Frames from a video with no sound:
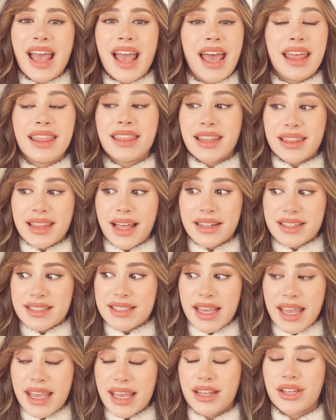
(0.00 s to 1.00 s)
and then that's
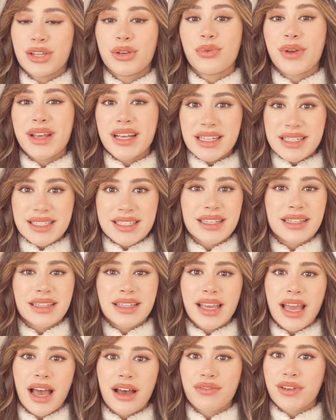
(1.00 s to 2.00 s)
it. You
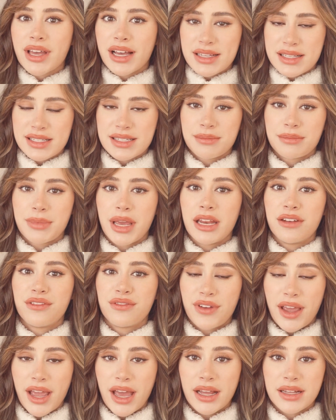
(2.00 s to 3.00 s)
instantly have custom-made
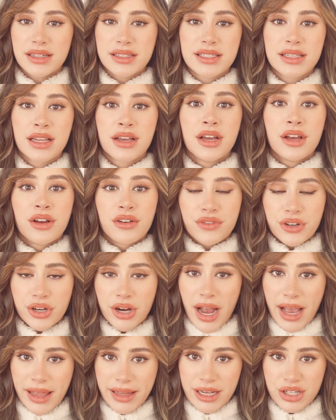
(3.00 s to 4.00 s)
fans for
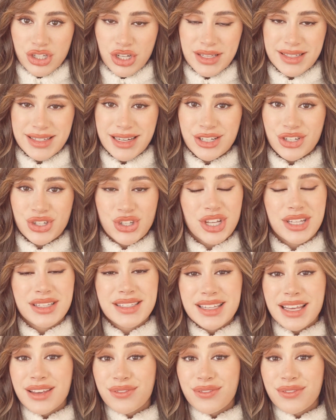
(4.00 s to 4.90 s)
your eyelash extensions.